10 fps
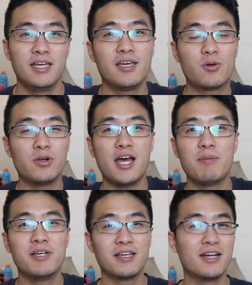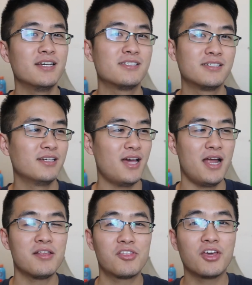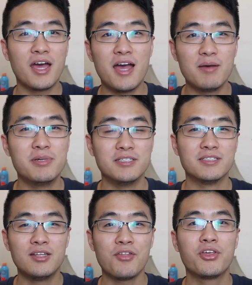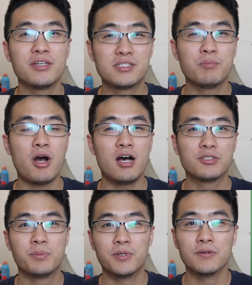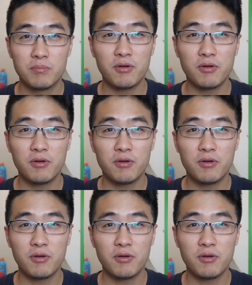It could happen, guys. Anything can happen. Nothing is impossible.